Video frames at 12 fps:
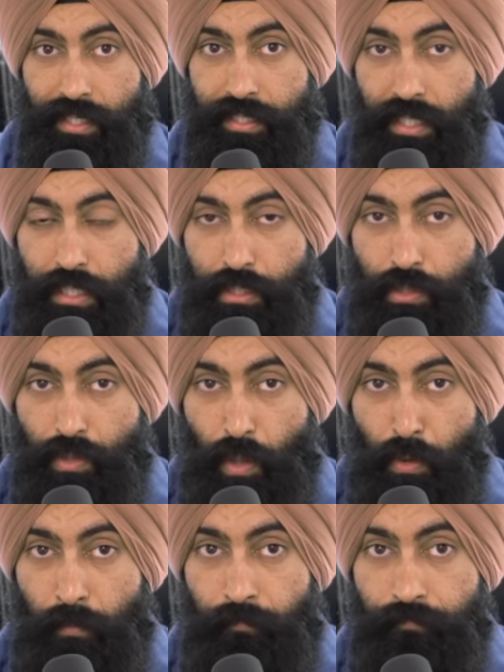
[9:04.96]
continue to
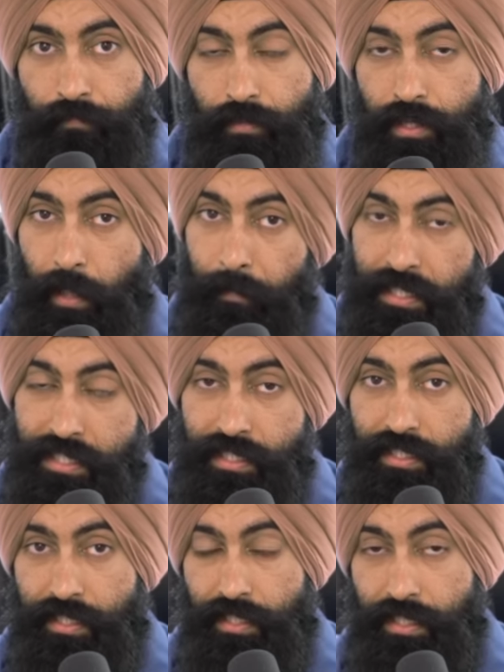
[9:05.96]
grow, the
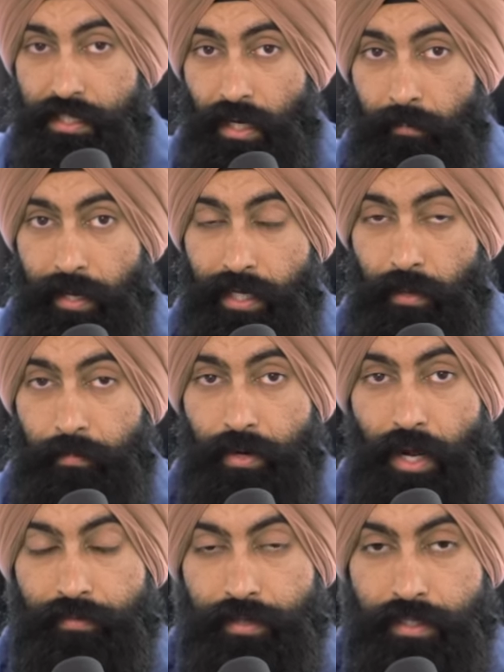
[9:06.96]
business is going to start making a
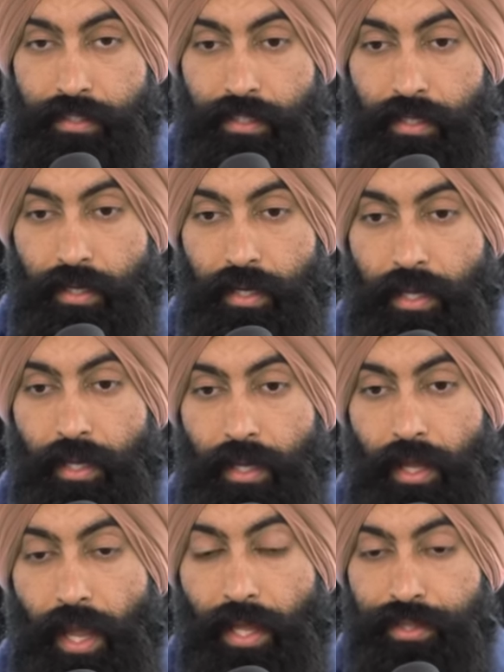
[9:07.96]
profit.
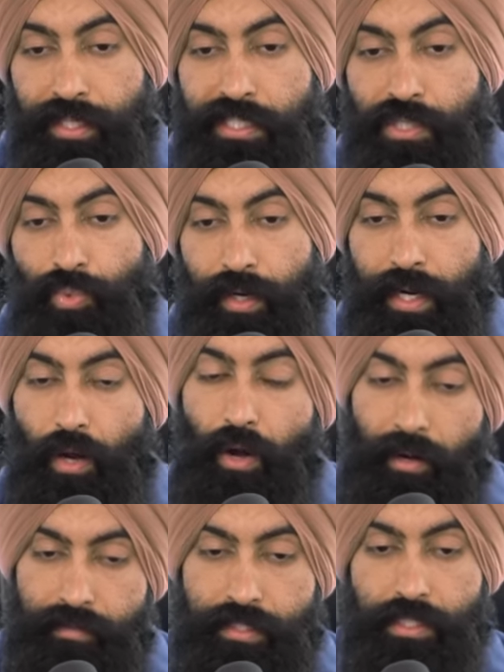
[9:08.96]
And this is where now
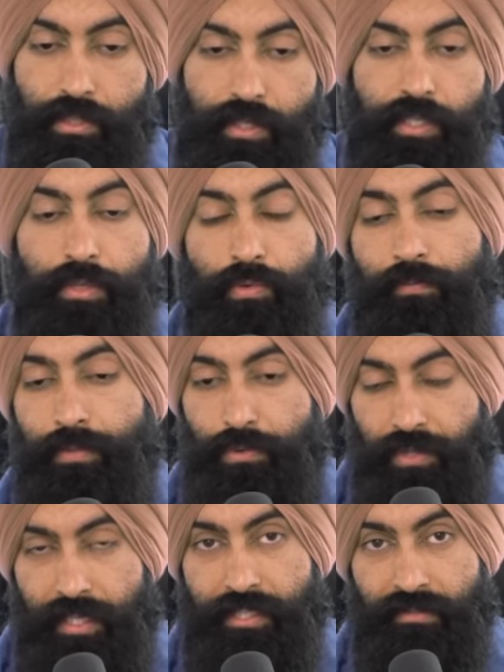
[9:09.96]
obviously you can do a
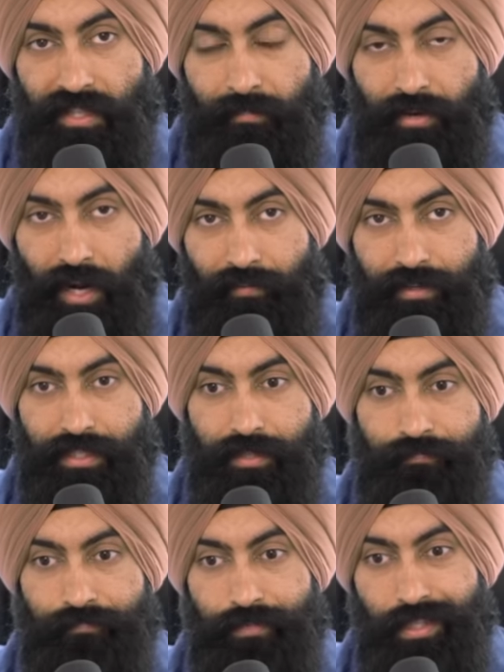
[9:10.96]
few things with that
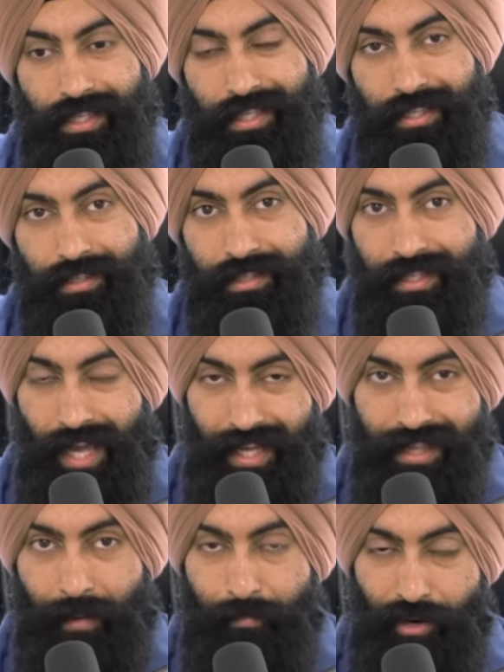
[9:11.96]
profit. You can
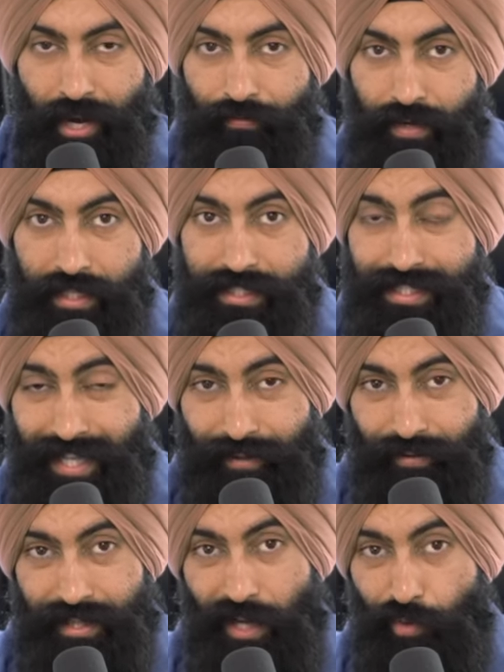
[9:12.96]
take that profit and
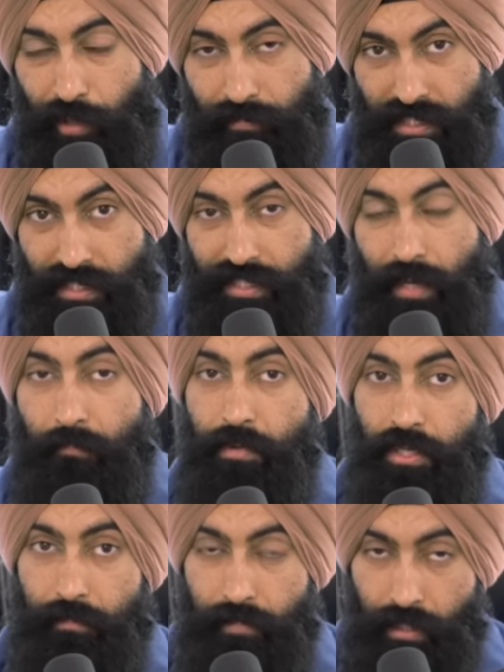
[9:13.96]
save it. That way your business can
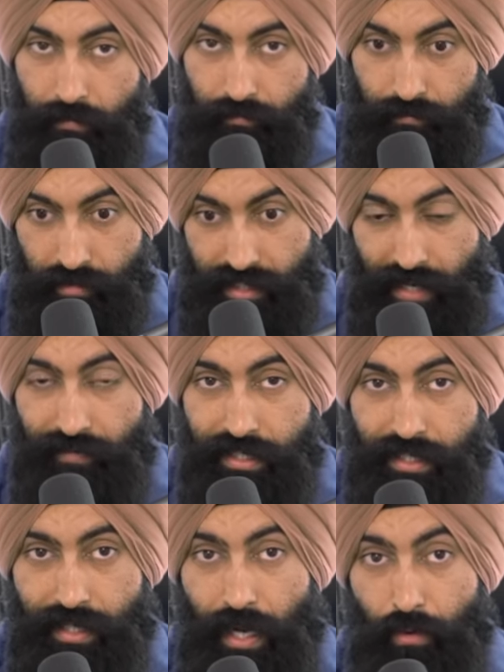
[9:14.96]
build a big
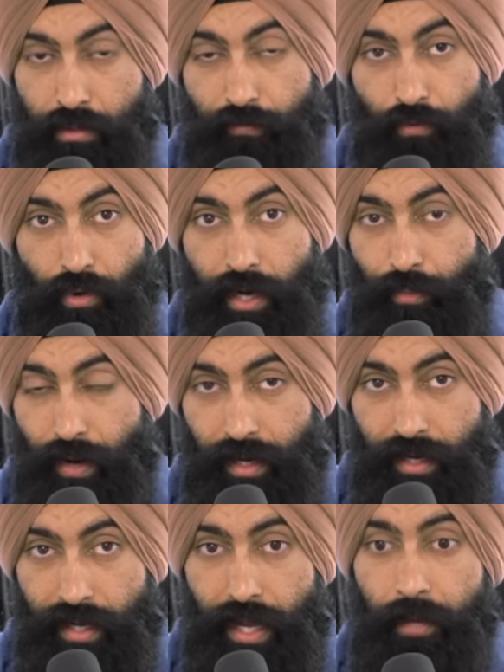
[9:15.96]
savings account for a
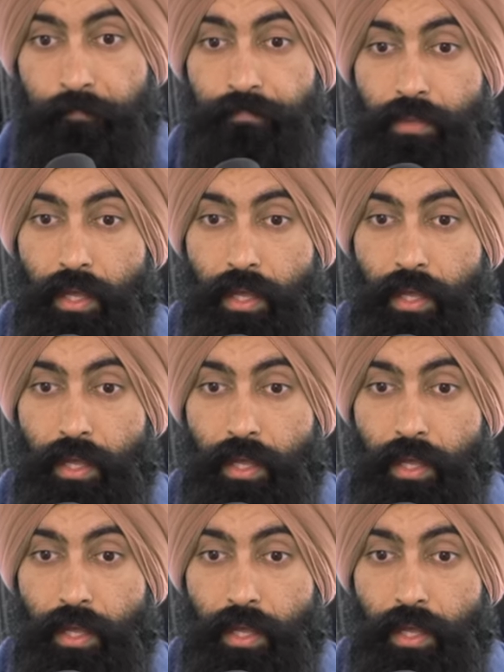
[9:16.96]
rainy day.